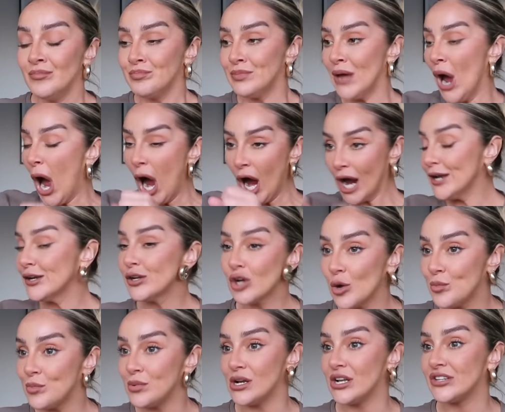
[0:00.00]
behind
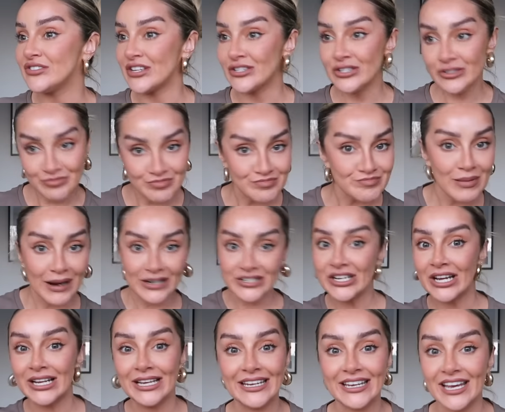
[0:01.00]
cupboards, they just
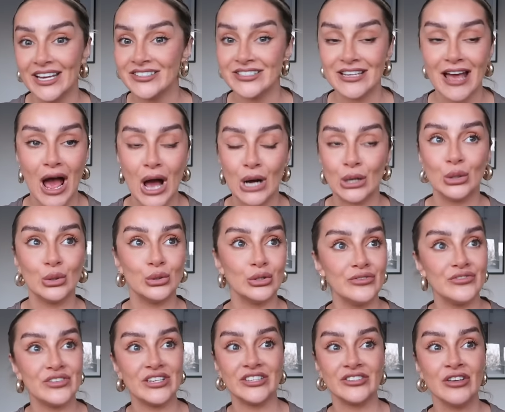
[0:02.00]
magically get out all
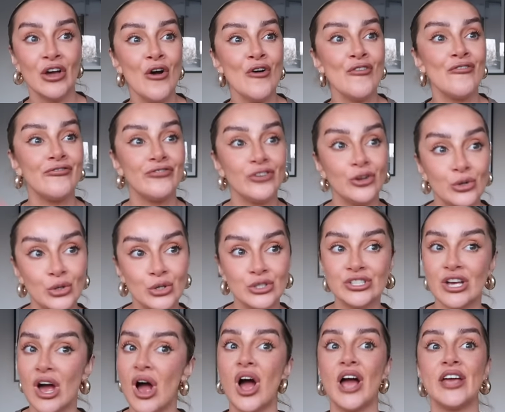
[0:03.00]
of these floor
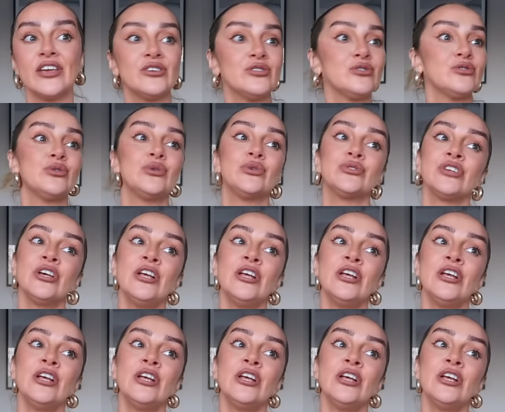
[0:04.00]
tiles,